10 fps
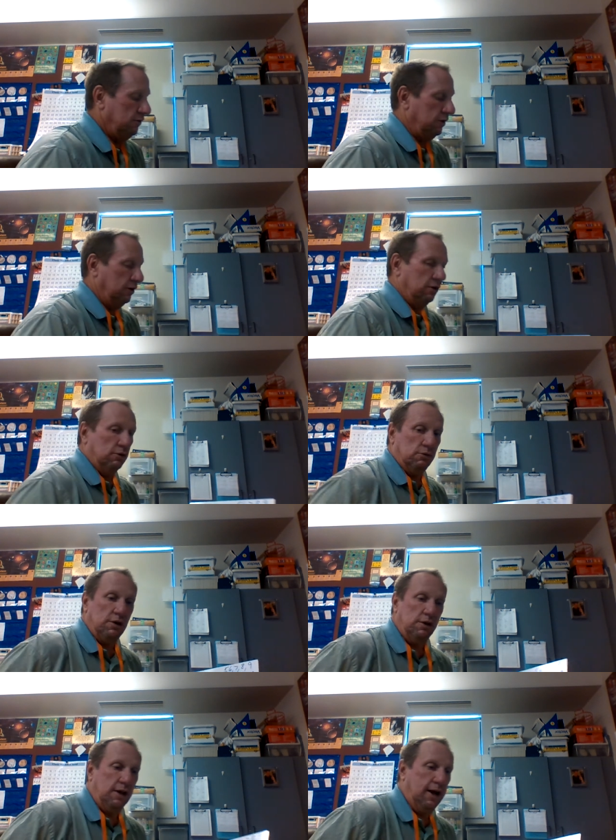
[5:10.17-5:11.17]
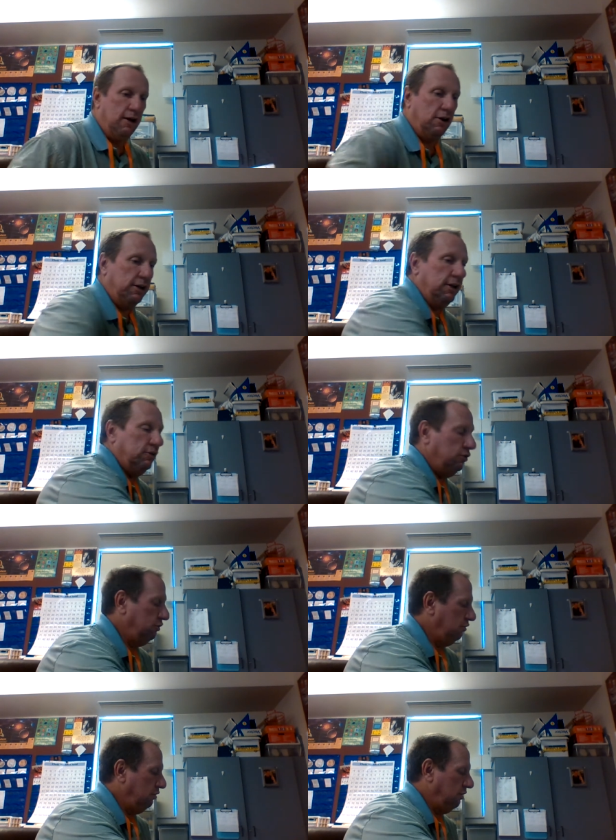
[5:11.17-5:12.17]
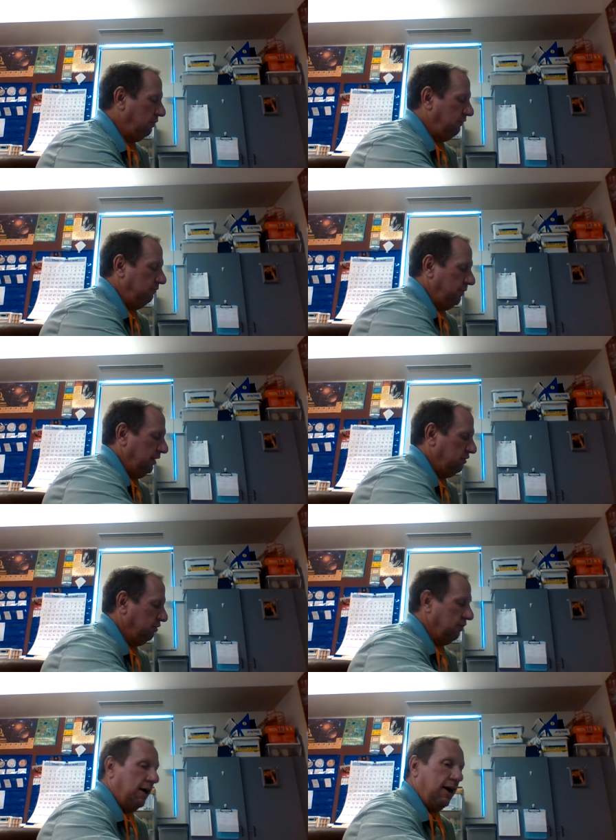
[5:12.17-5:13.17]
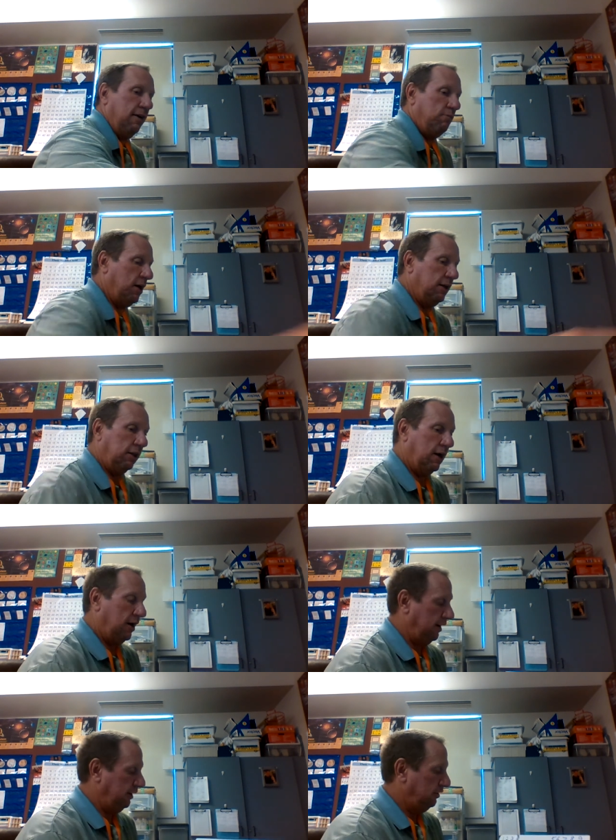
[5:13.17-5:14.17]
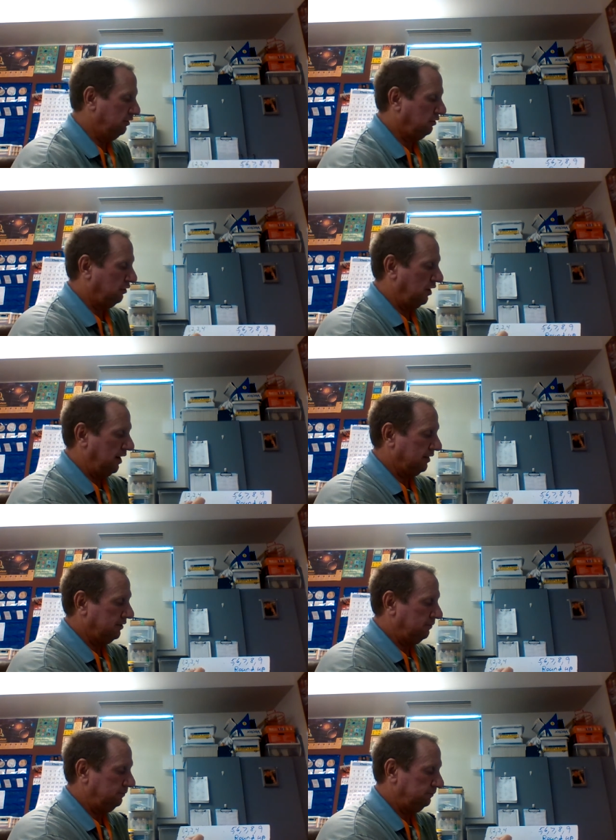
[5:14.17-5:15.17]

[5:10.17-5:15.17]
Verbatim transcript: So now I need to make sure I have my line correct.